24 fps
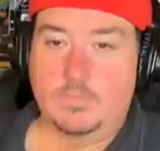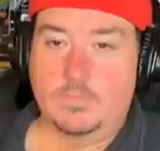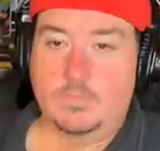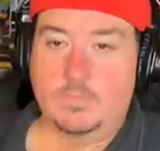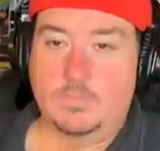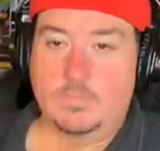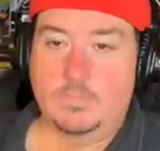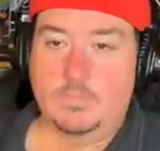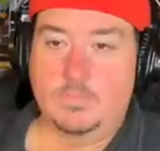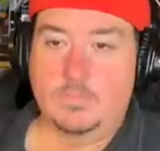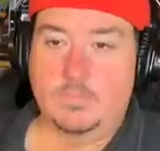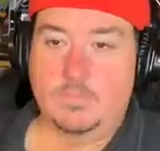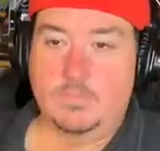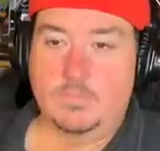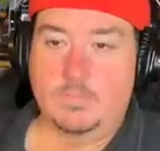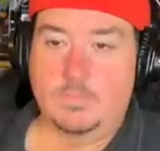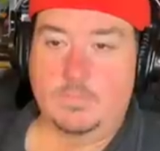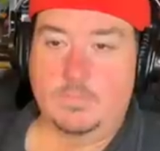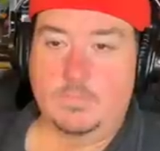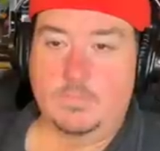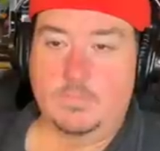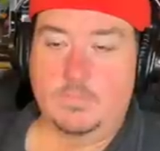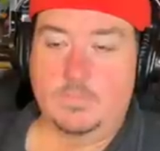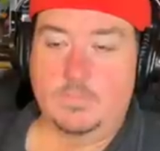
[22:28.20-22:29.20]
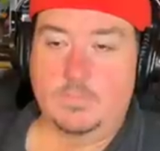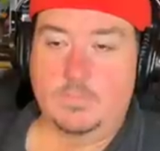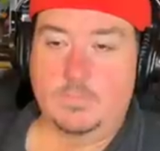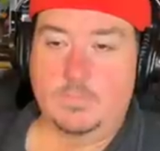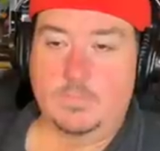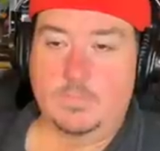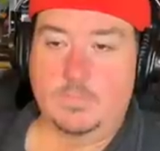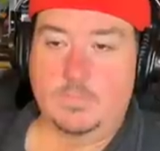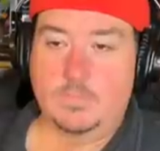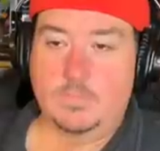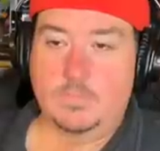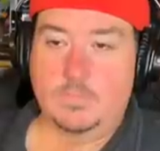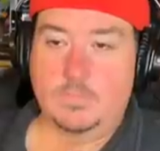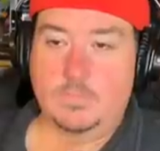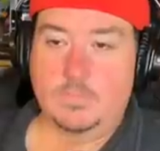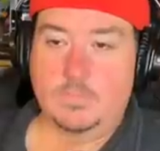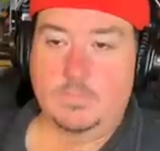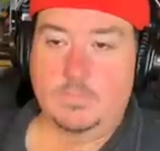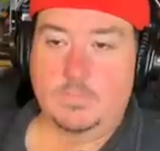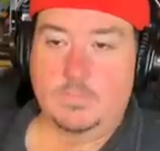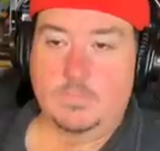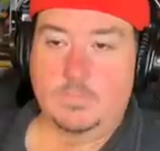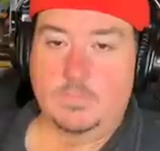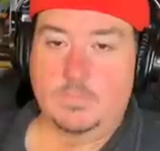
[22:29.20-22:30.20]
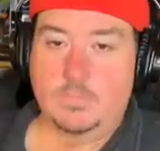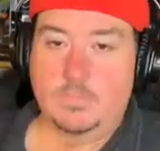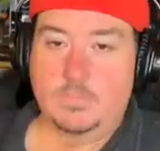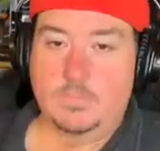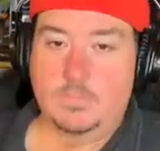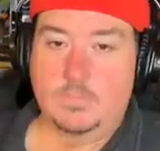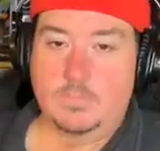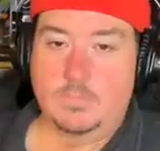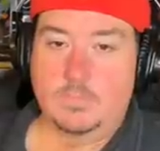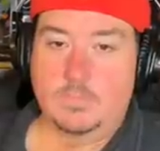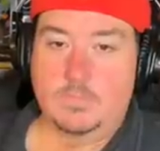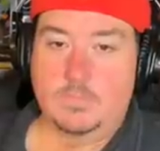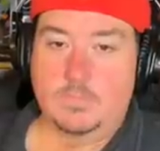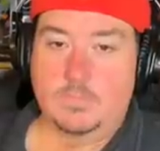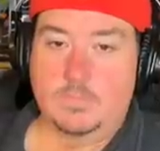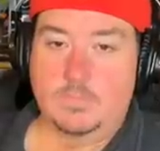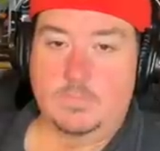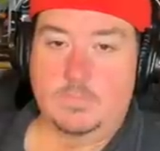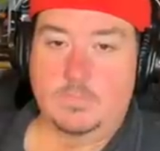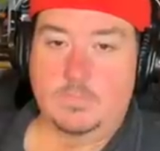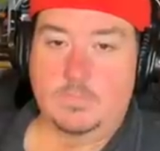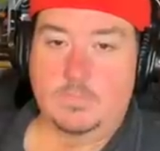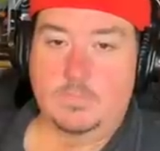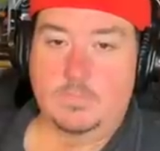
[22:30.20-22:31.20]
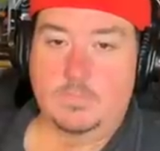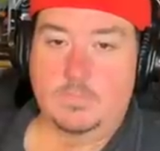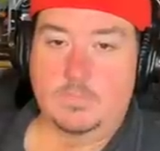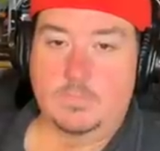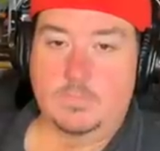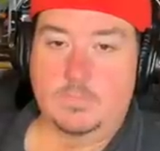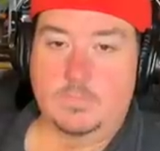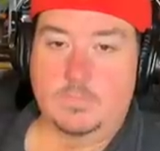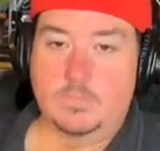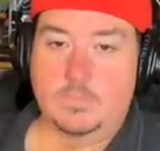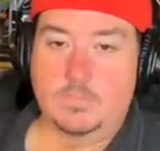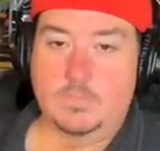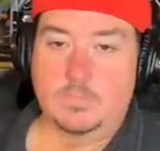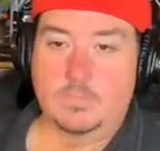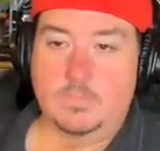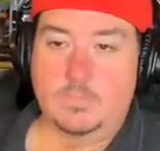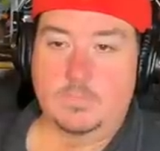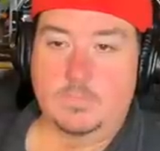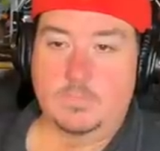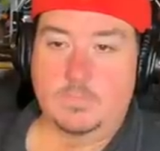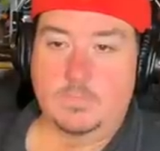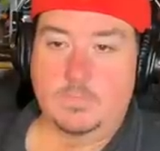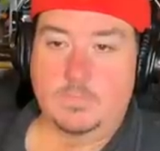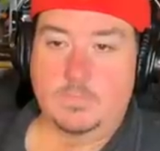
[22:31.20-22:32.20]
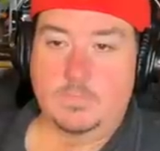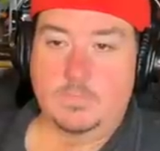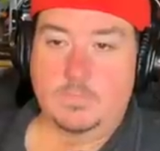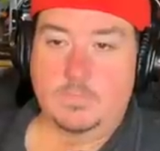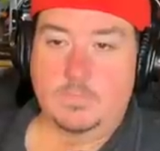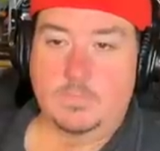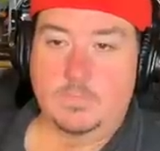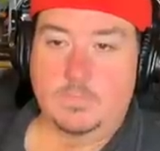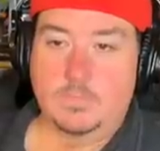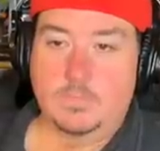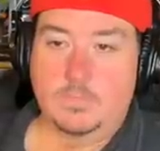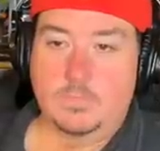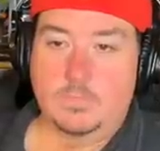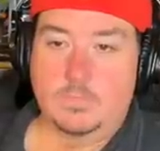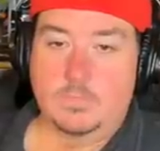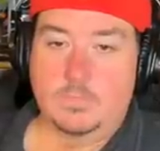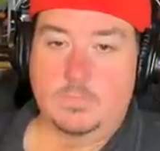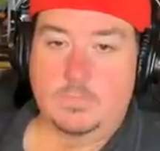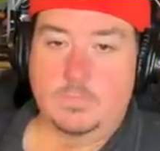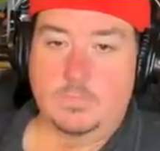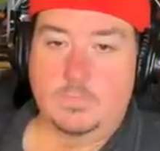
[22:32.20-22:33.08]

(silent)